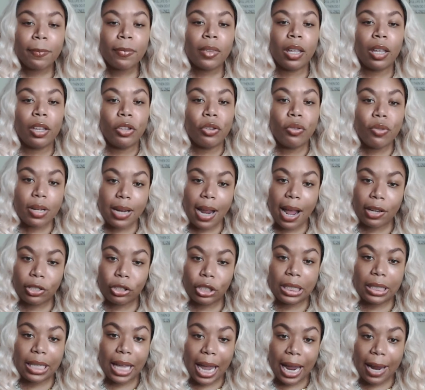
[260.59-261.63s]
And you can
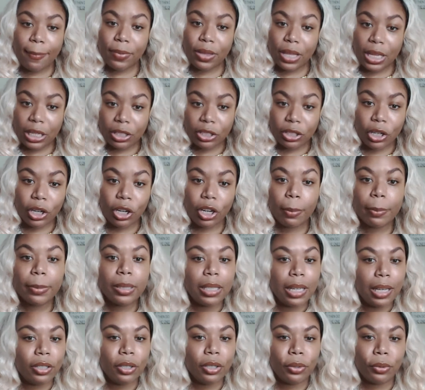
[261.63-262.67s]
actually type these terms
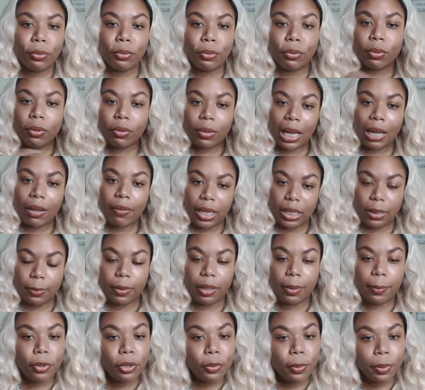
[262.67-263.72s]
into Google, like
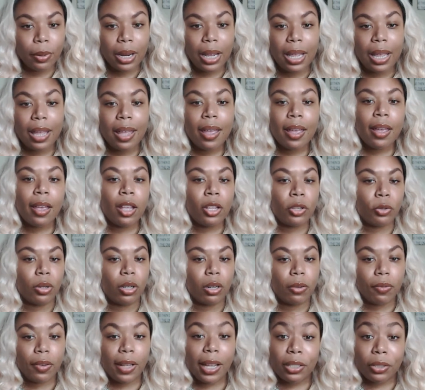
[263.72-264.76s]
Facebook Blueprint, Twitter
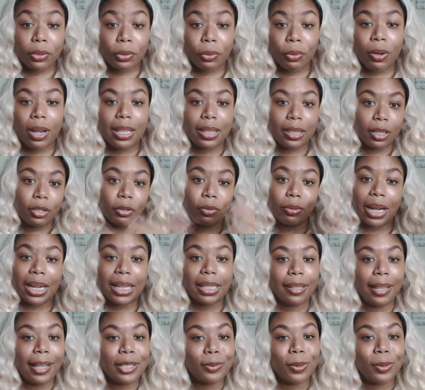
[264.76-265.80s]
Flight School, and the direct
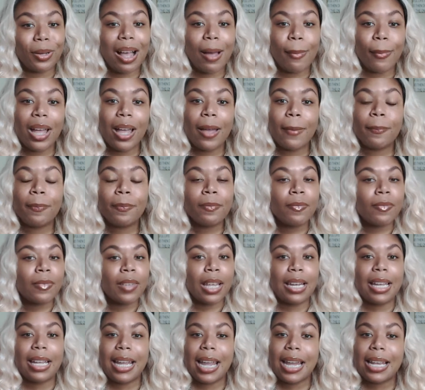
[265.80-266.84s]
links will come up.
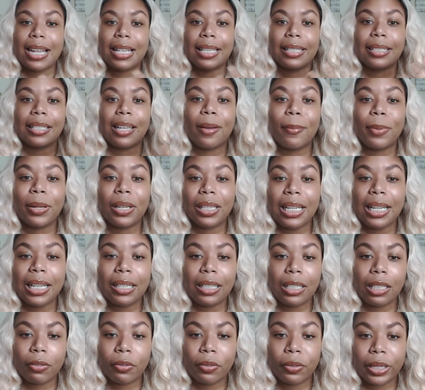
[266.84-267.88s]
And again, it is
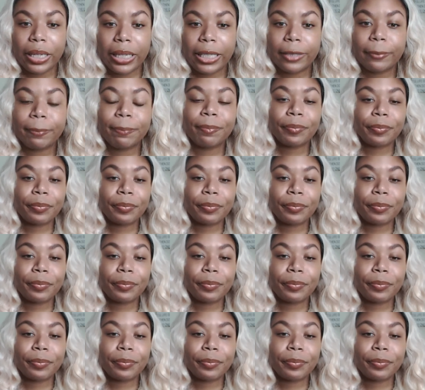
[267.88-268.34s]
completely free.